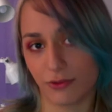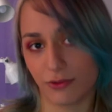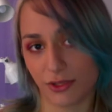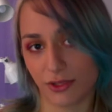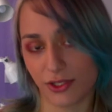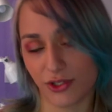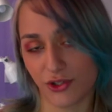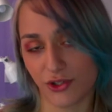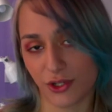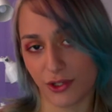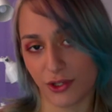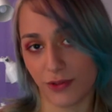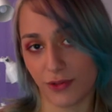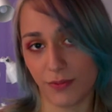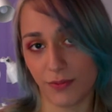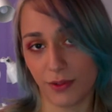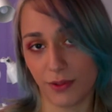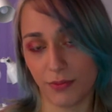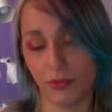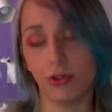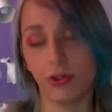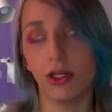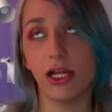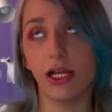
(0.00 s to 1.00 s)
transgender
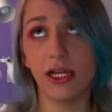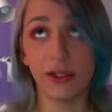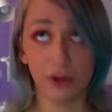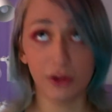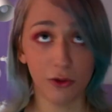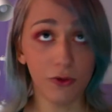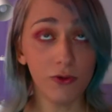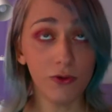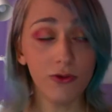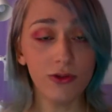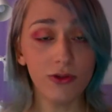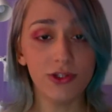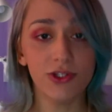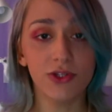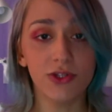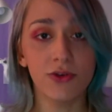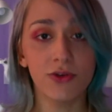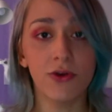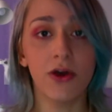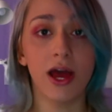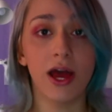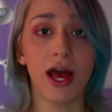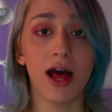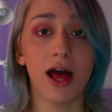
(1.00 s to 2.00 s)
people and also
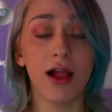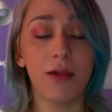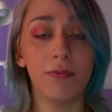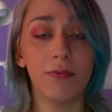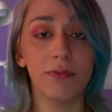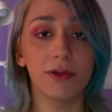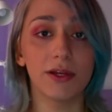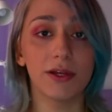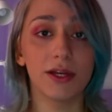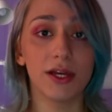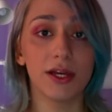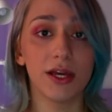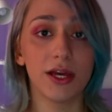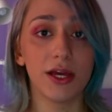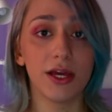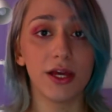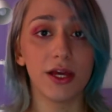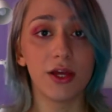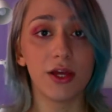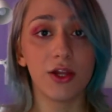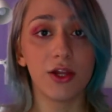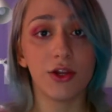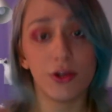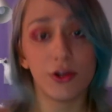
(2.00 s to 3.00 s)
help
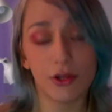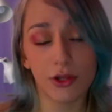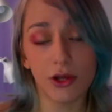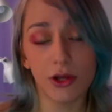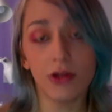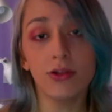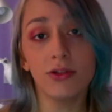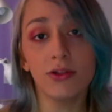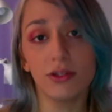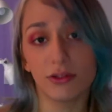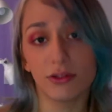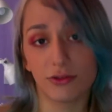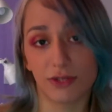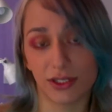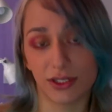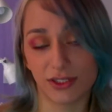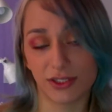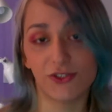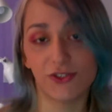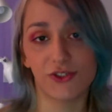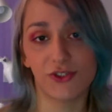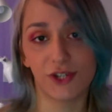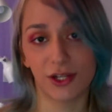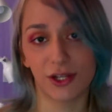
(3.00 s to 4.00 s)

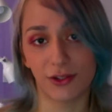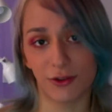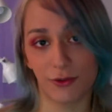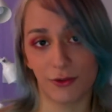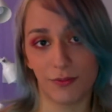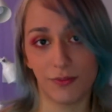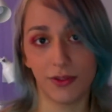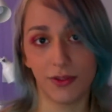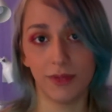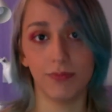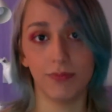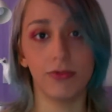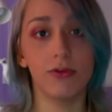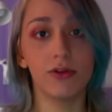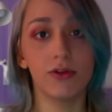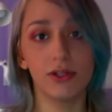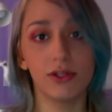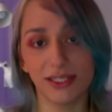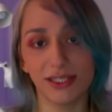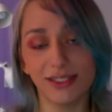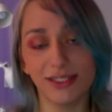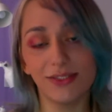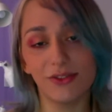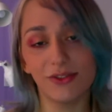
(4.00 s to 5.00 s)
non-transgender people,
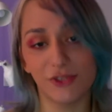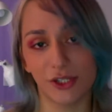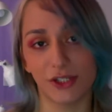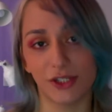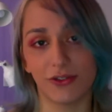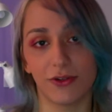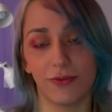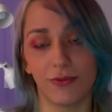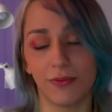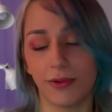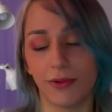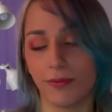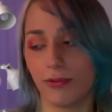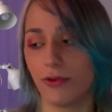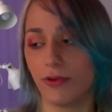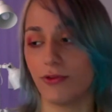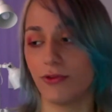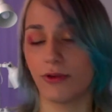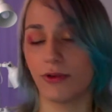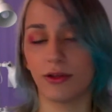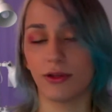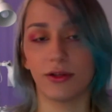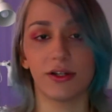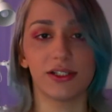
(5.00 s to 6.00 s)
cisgender people,
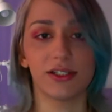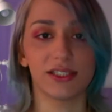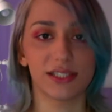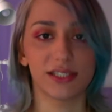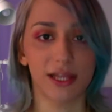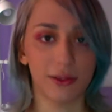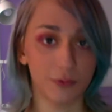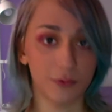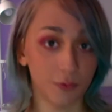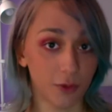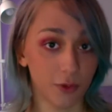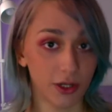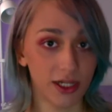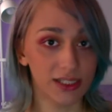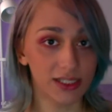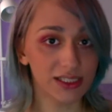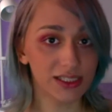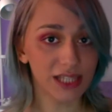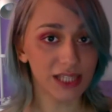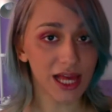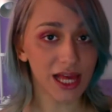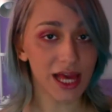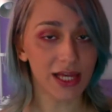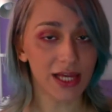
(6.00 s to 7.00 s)
to understand what it's
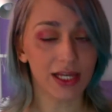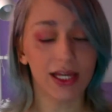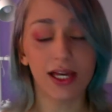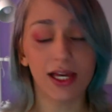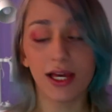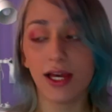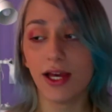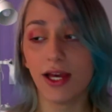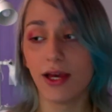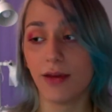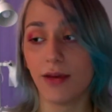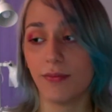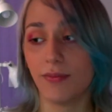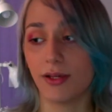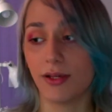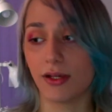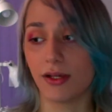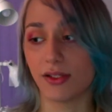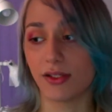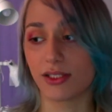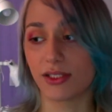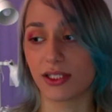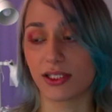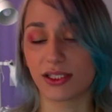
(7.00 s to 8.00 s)
like.
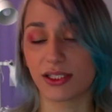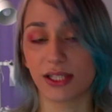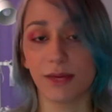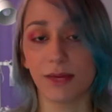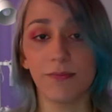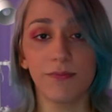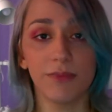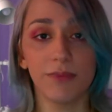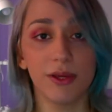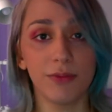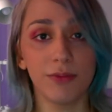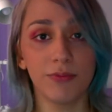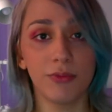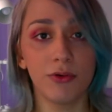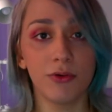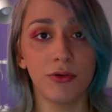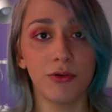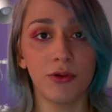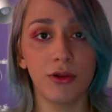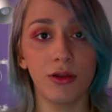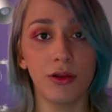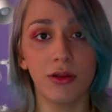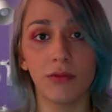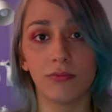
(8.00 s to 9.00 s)
Because some
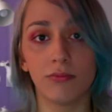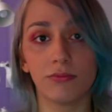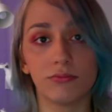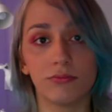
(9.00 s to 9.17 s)
people